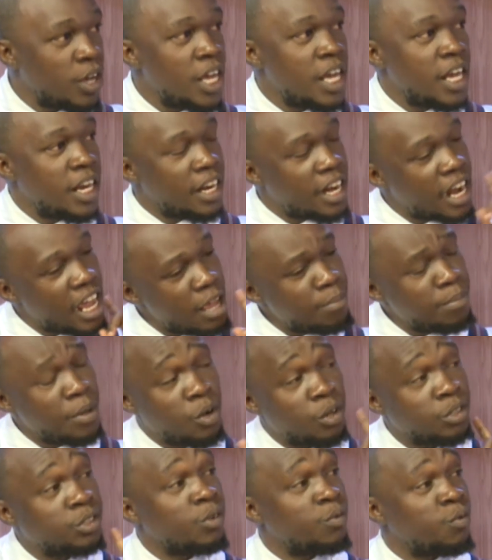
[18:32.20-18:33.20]
Naye
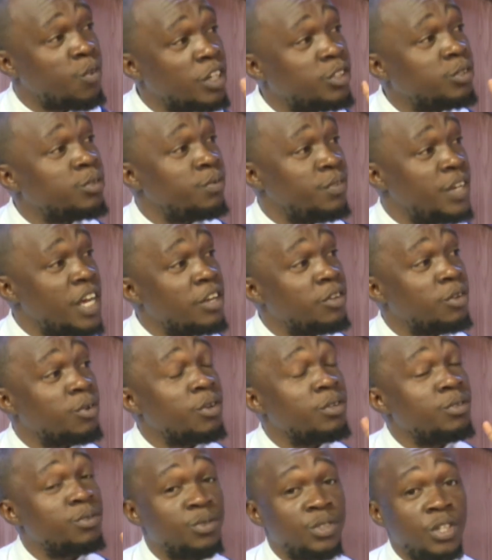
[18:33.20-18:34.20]
because of what you've done, you're
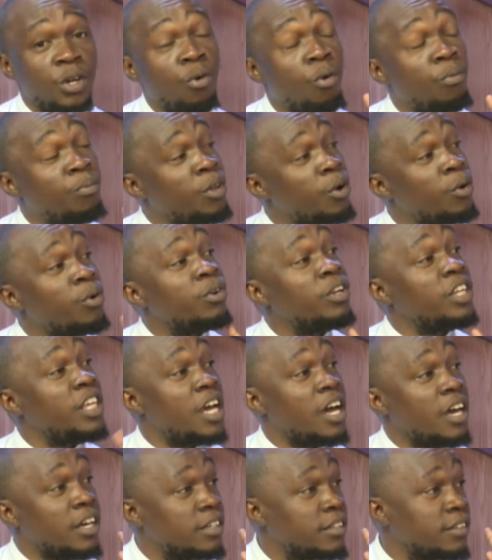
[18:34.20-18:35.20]
going to stay home the whole
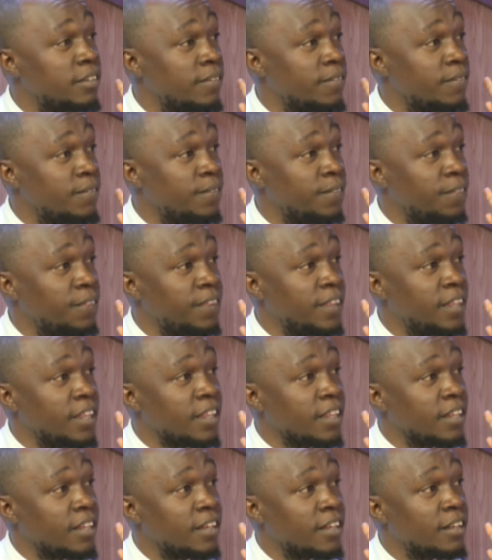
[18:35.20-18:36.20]
year.
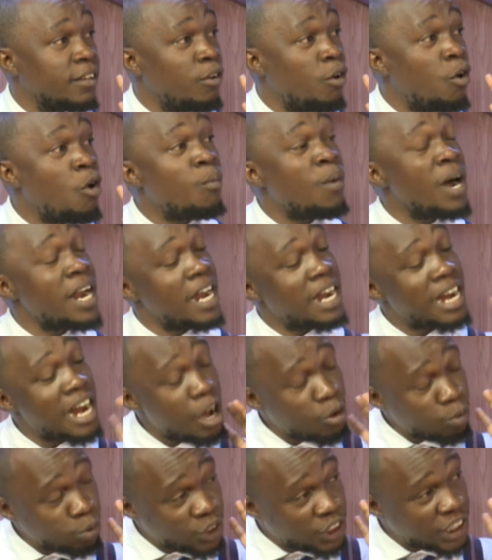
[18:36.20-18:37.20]
Omwana
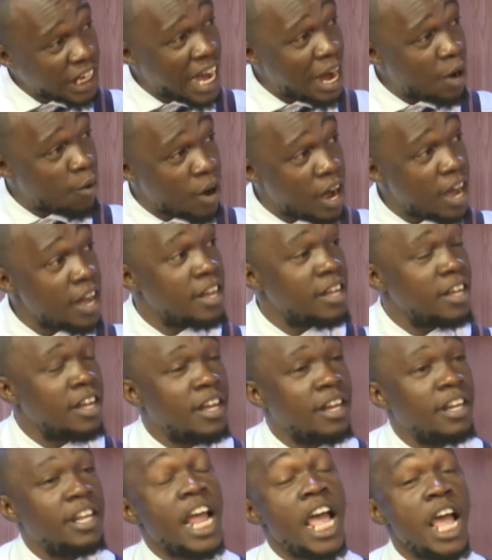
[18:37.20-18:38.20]
n'akukyawa,
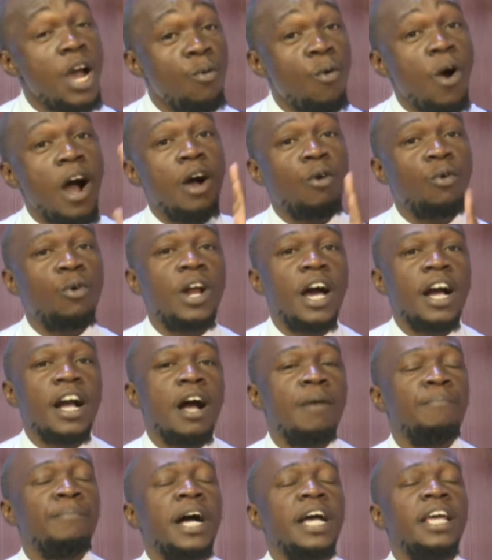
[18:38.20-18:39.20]
naye bw'akula
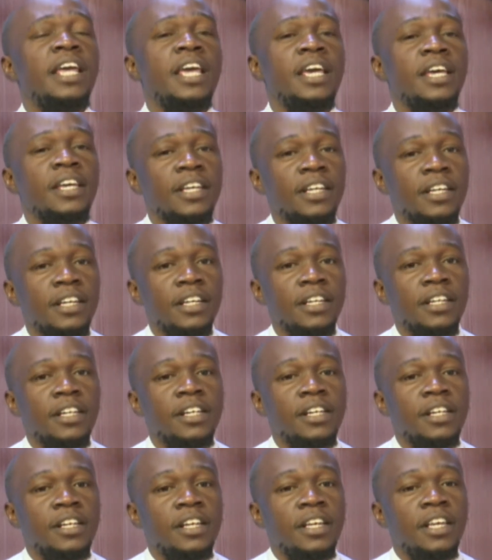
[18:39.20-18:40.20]
agamba,
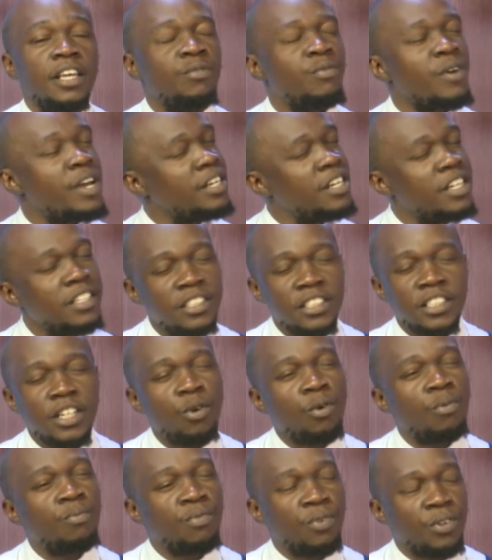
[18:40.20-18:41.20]
if I didn't stay
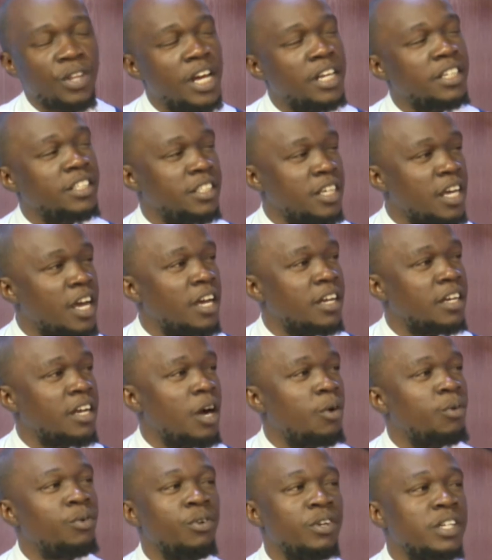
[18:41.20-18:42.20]
home for that year, I
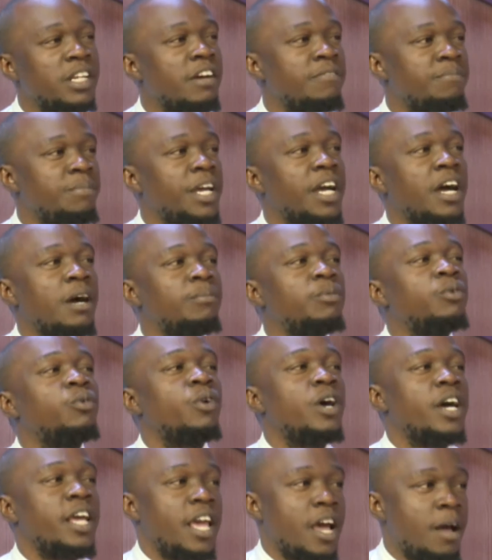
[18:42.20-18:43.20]
would not have become who
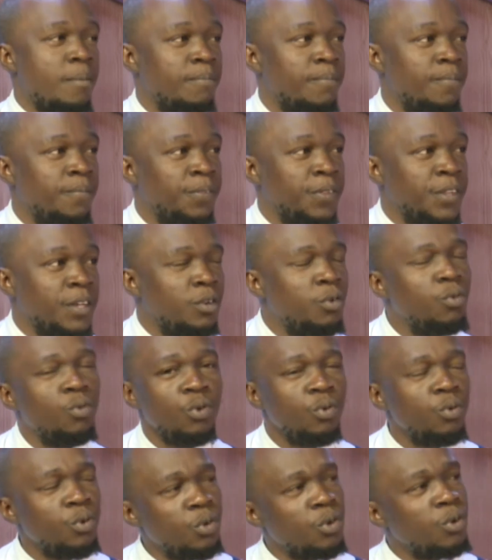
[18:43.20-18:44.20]
I am.
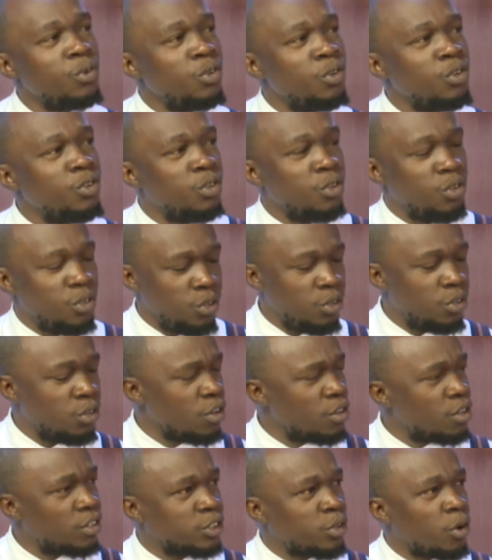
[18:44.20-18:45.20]
You
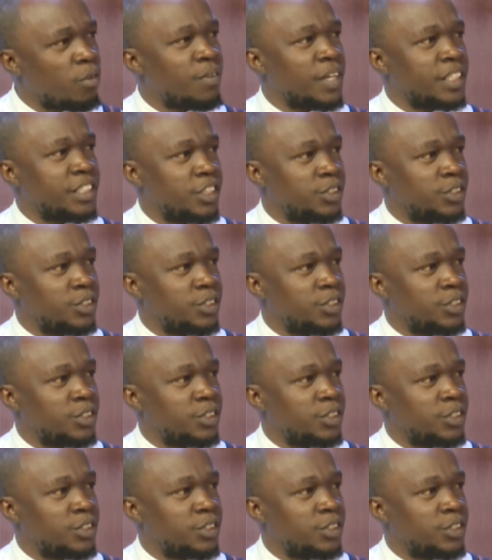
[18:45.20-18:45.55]
know those conversations?